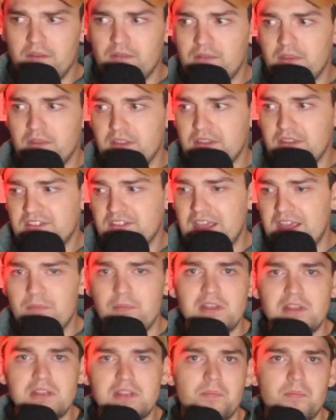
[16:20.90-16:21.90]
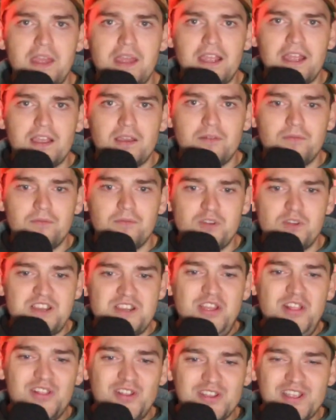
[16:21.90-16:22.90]
a statement to make when you
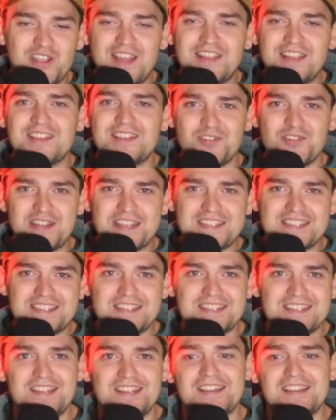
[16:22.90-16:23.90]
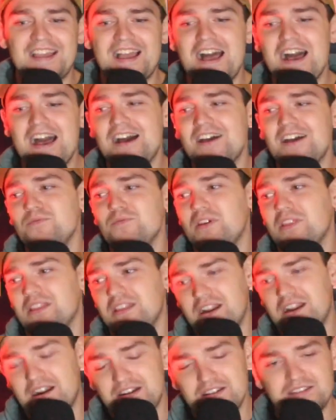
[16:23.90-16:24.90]
look at the greats that Celtic had with
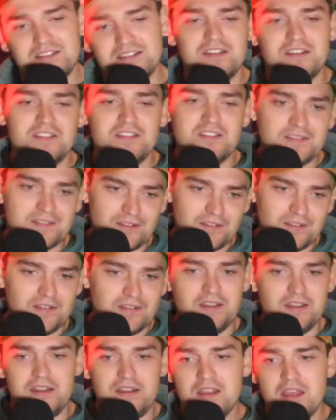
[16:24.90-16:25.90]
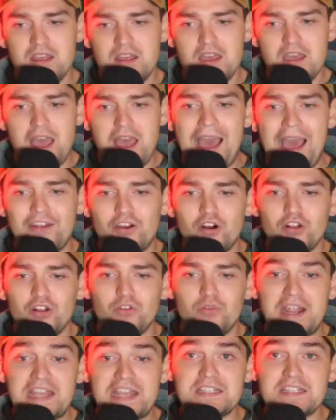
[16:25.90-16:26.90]
Larsson and Sutton and, and all the
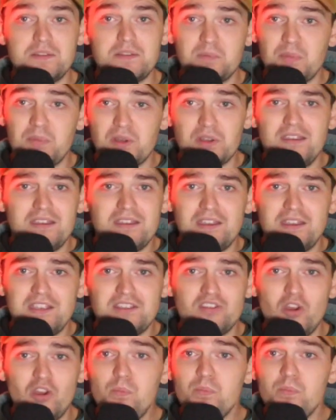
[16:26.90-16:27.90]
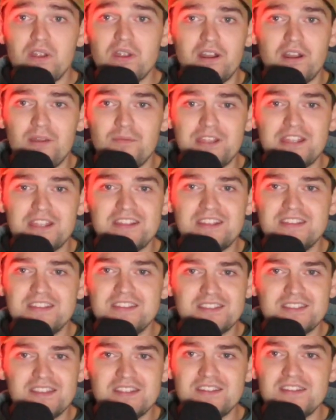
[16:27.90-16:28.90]
rest of them, but he's up there. I mean, he's
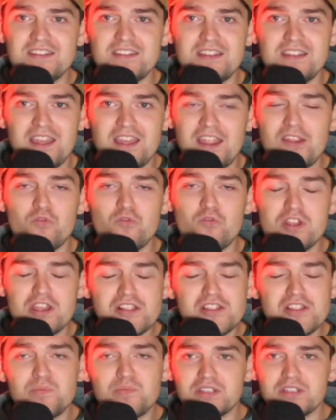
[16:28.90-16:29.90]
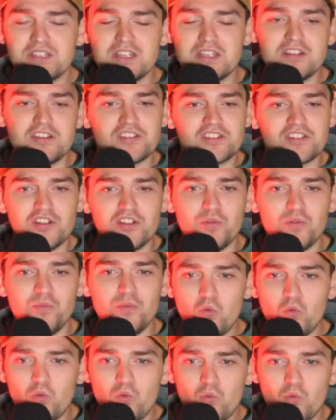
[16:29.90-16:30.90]
in a really prestigious club
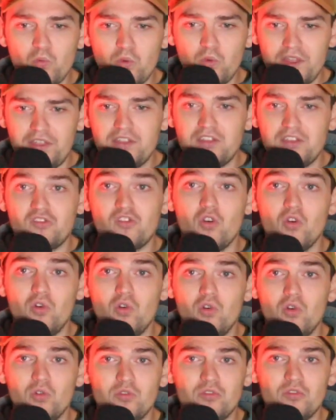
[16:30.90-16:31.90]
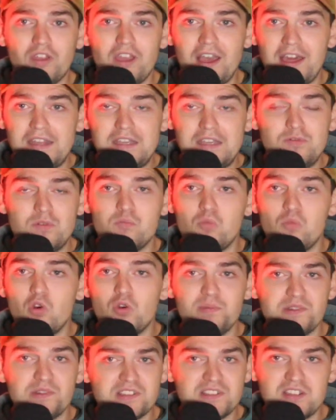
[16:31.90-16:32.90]
with his goals, an even more
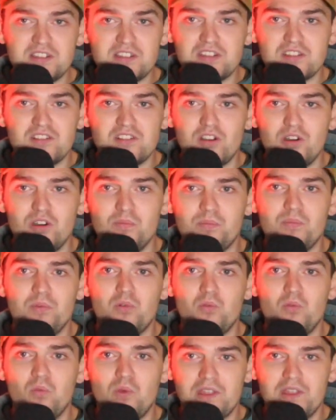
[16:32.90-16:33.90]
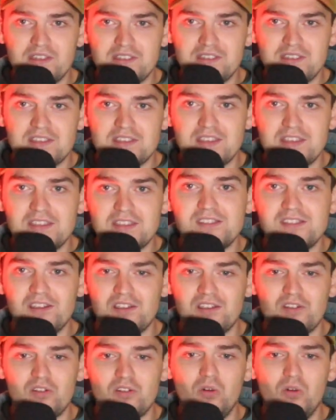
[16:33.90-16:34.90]
prestigious club with his assists and
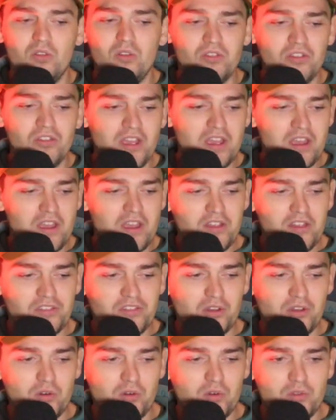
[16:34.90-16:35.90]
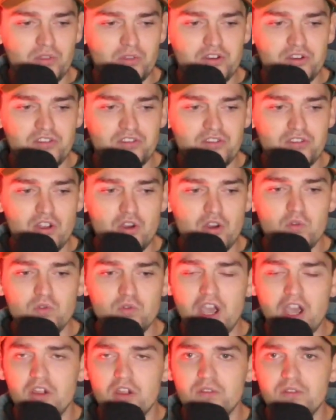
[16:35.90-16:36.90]
goals. So there's no
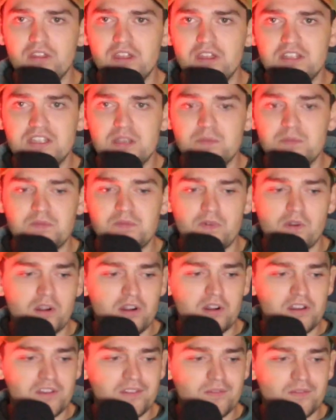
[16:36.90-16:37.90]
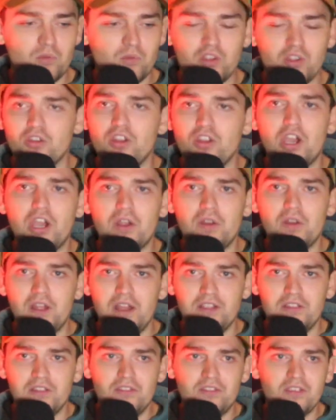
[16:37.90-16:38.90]
doubt that James Forrest will go down
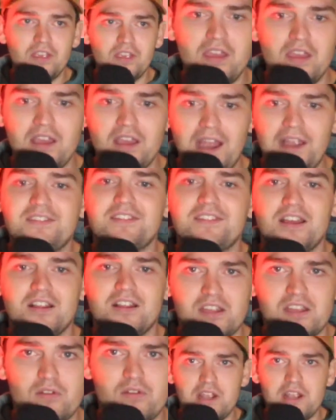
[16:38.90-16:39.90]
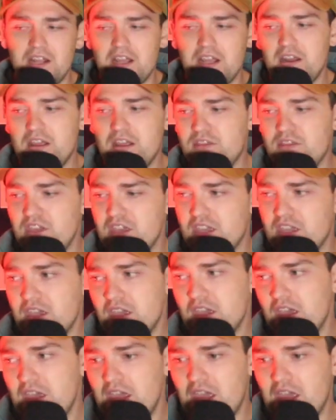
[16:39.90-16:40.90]
as a Celtic great, and I think
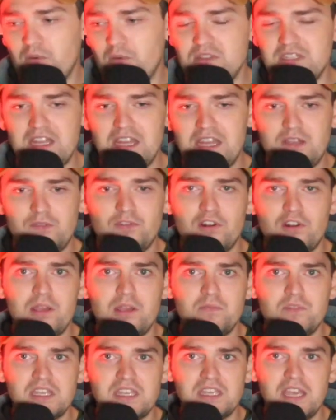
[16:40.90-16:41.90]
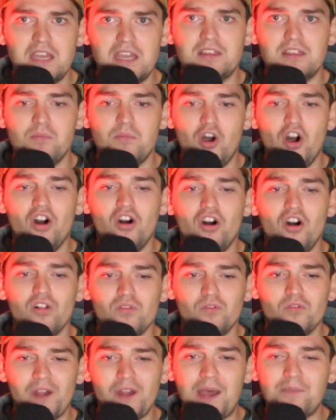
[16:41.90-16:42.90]
it was nice for him to get them all
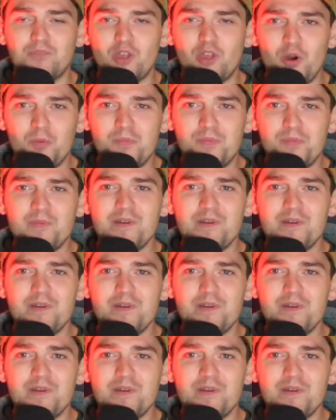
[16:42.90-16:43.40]
wrapped up